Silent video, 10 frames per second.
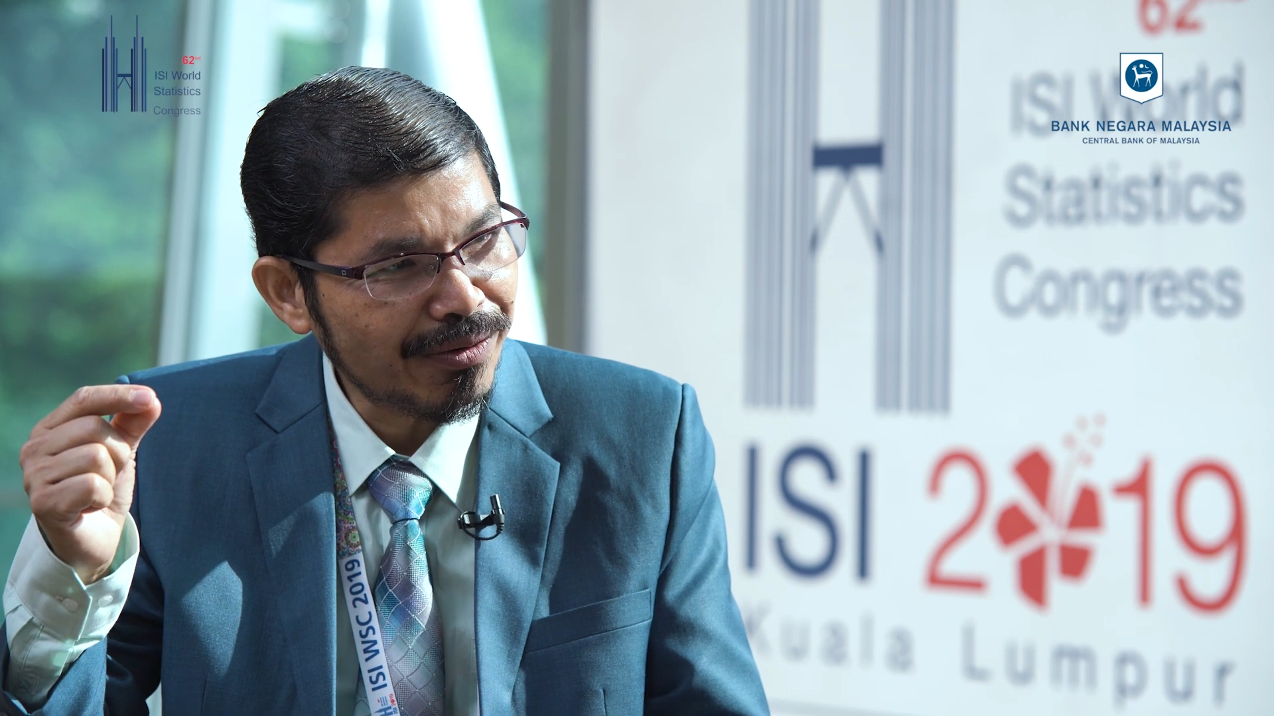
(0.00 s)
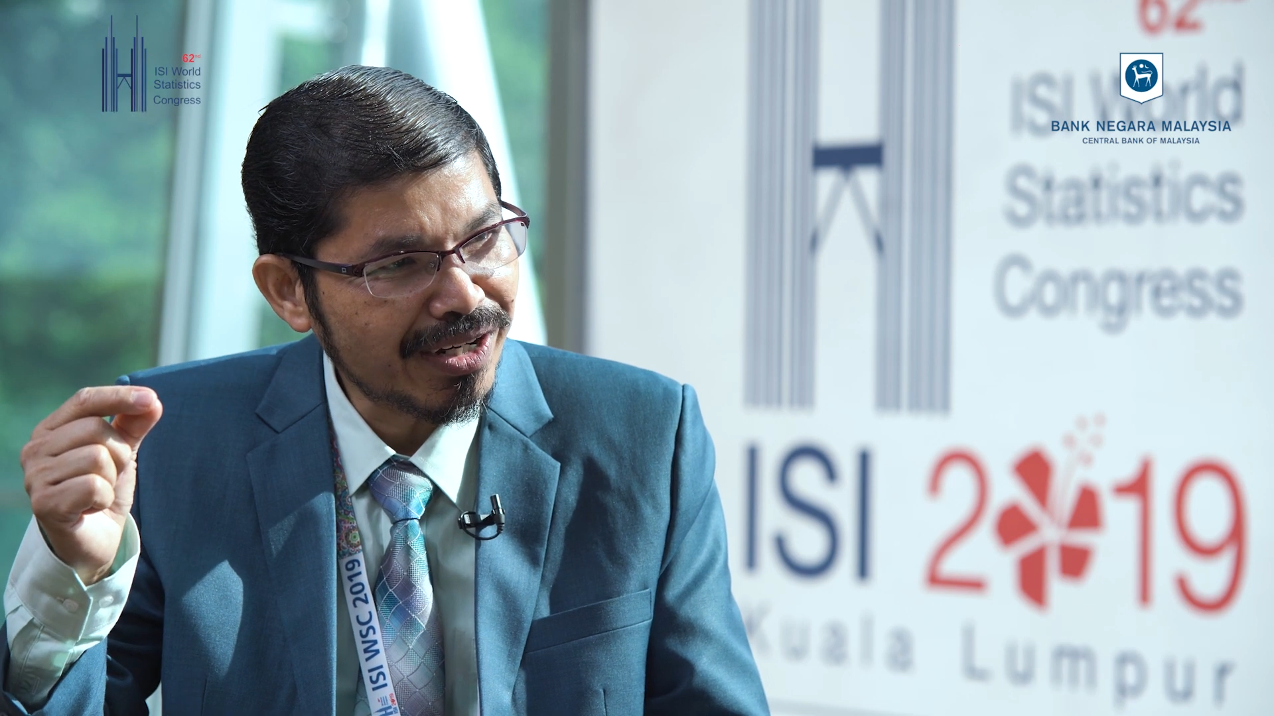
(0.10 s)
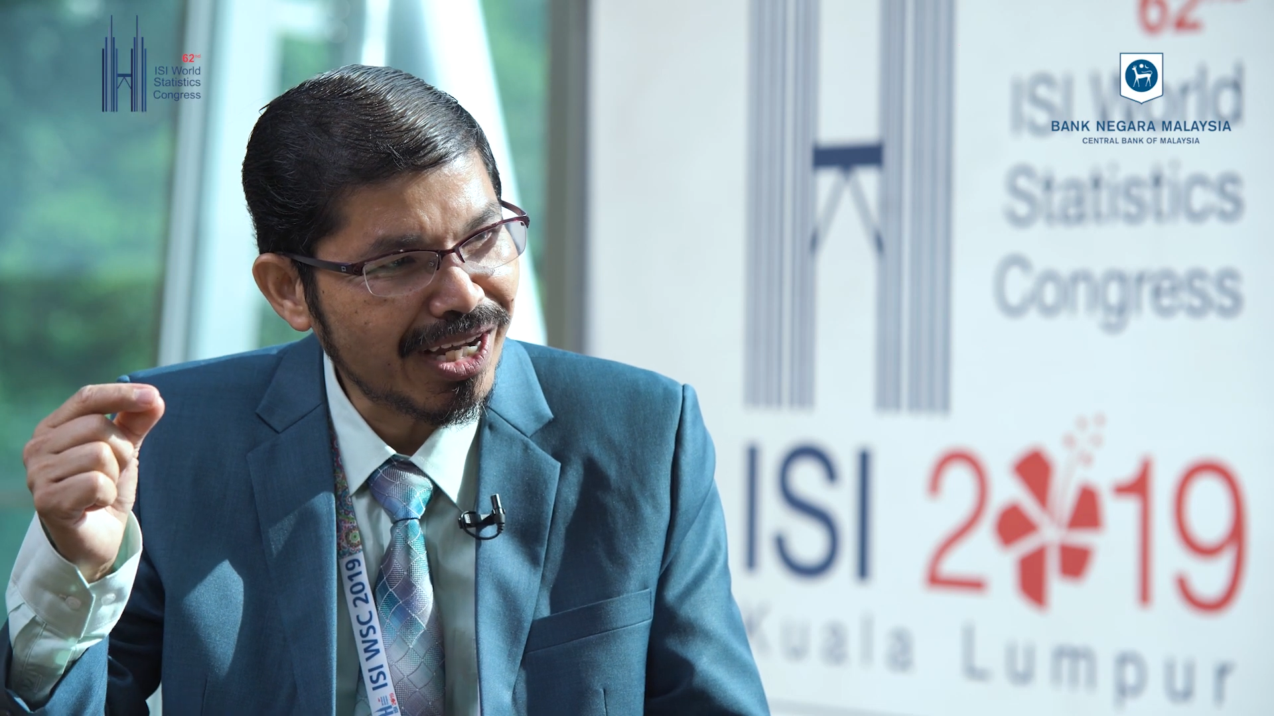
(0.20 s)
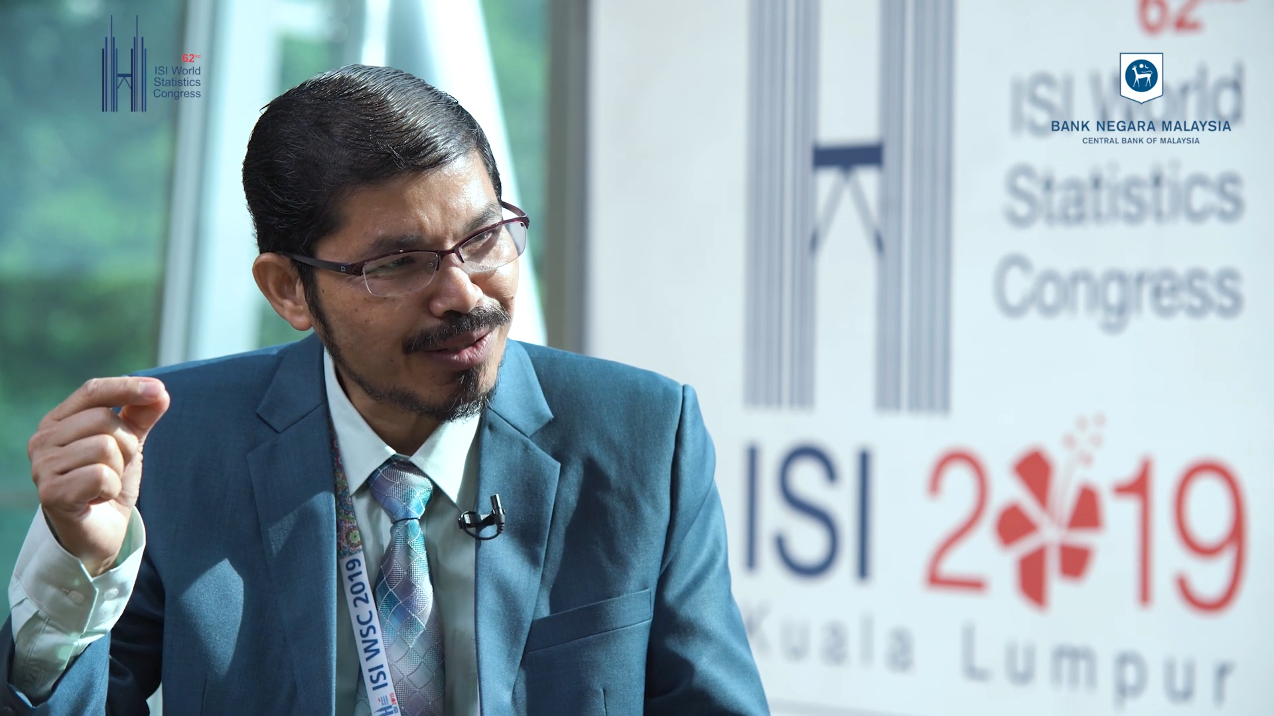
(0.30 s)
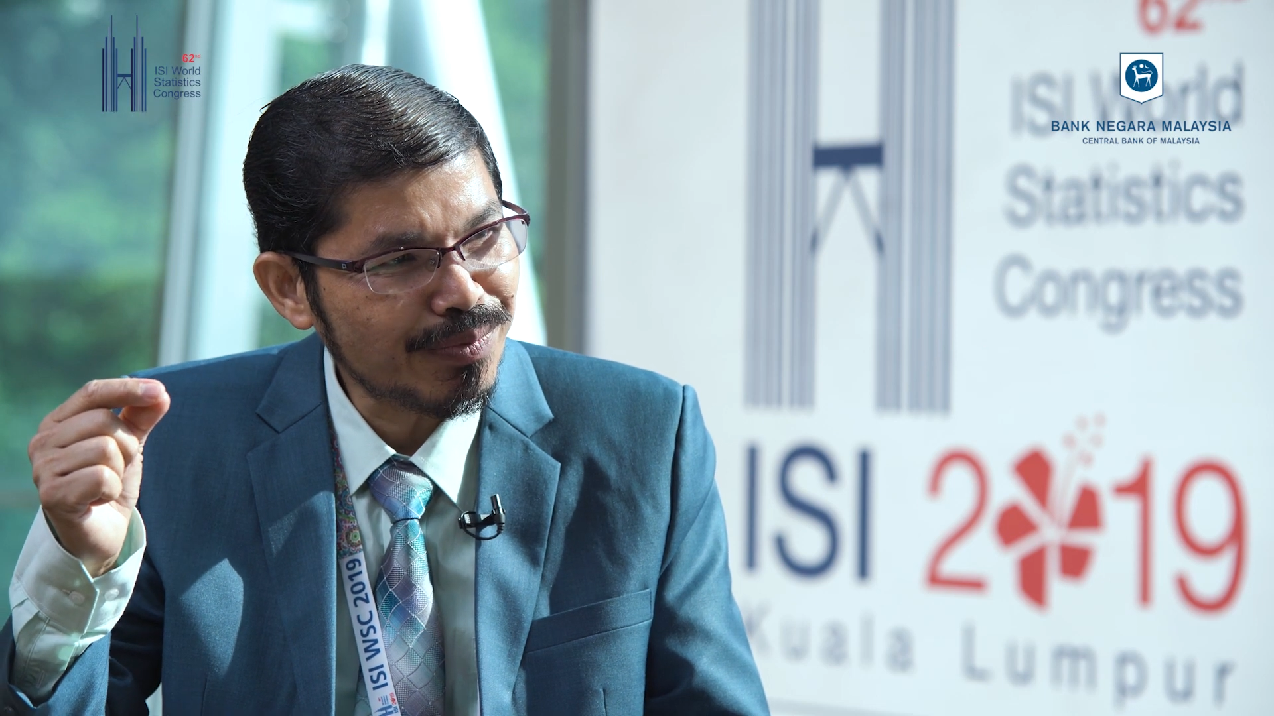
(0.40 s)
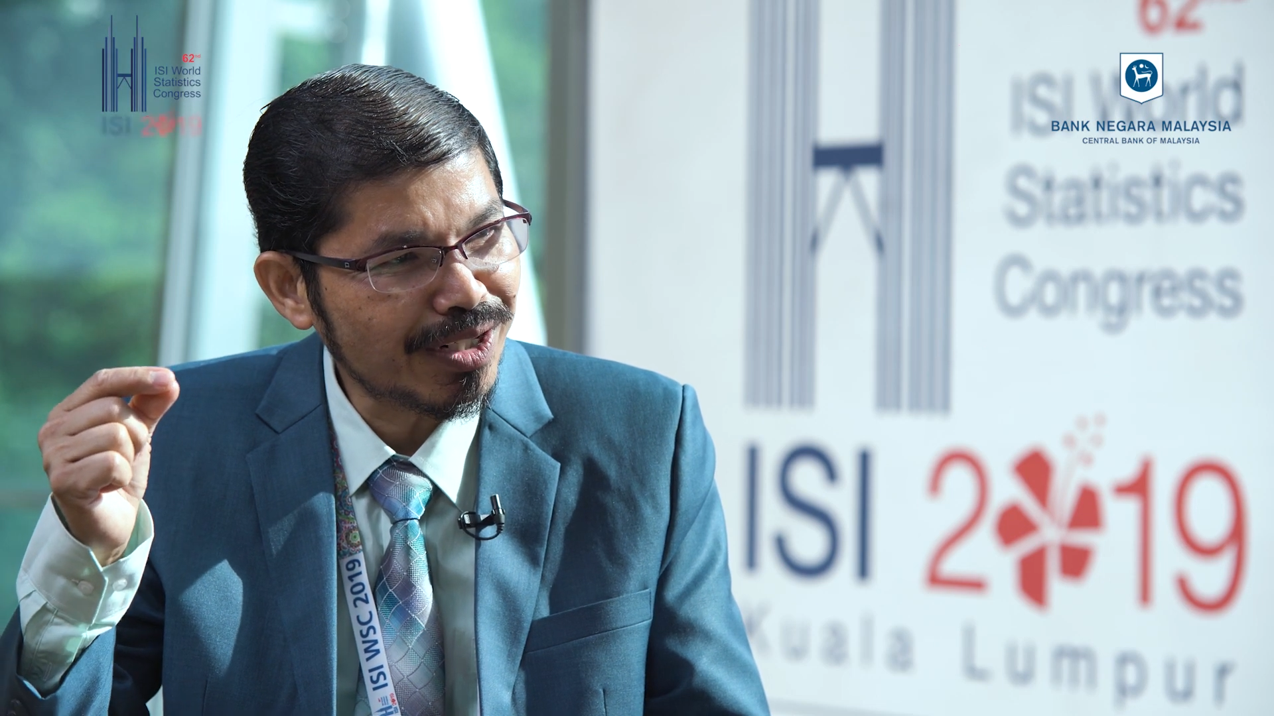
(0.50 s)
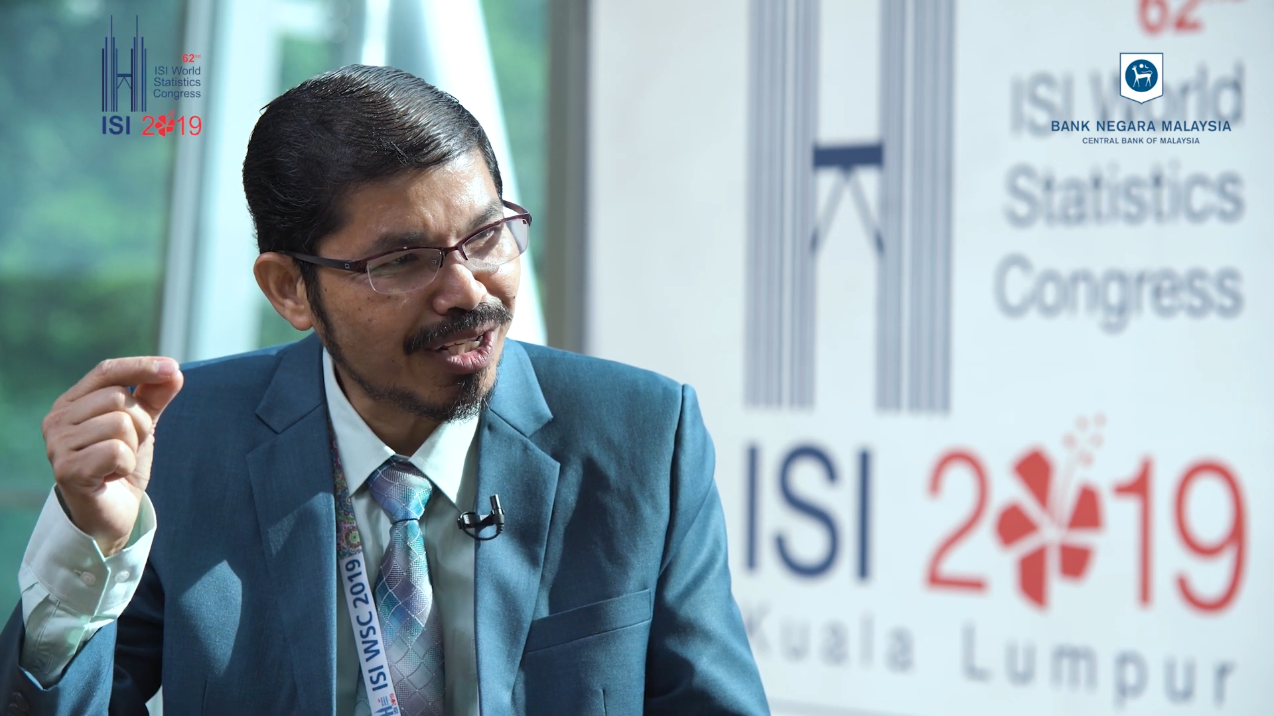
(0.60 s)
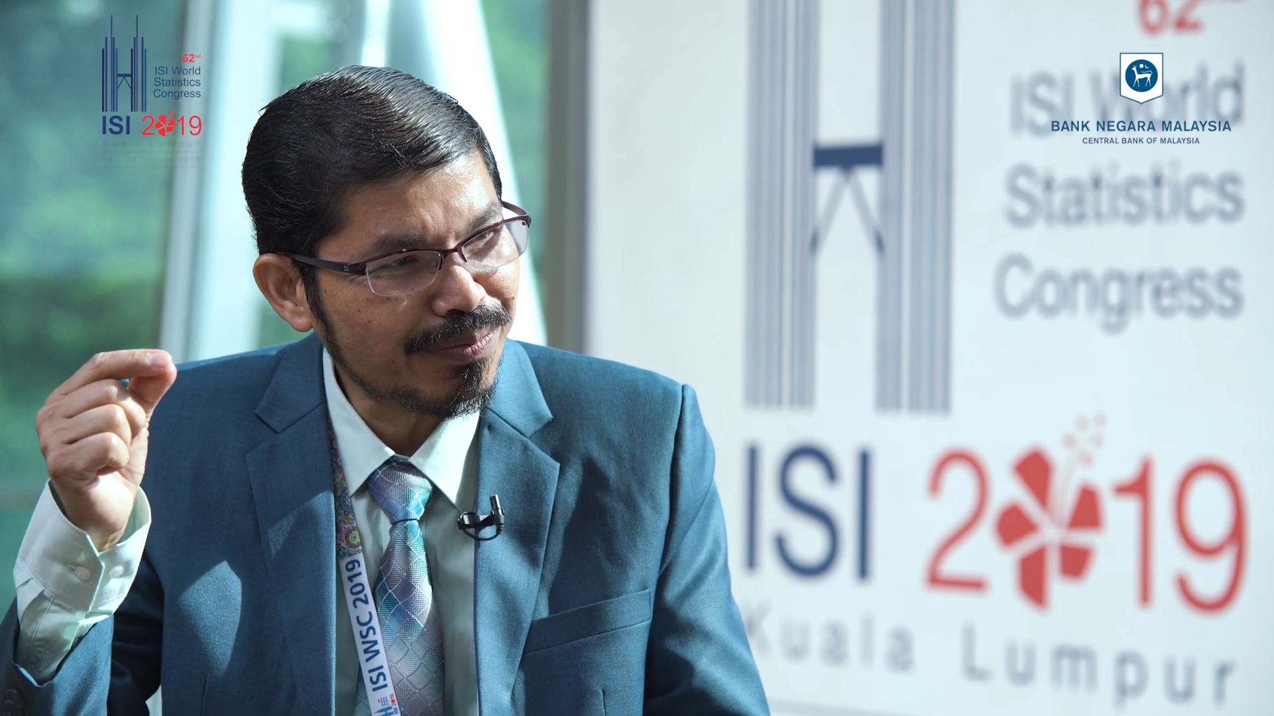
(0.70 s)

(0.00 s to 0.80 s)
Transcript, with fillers: our export and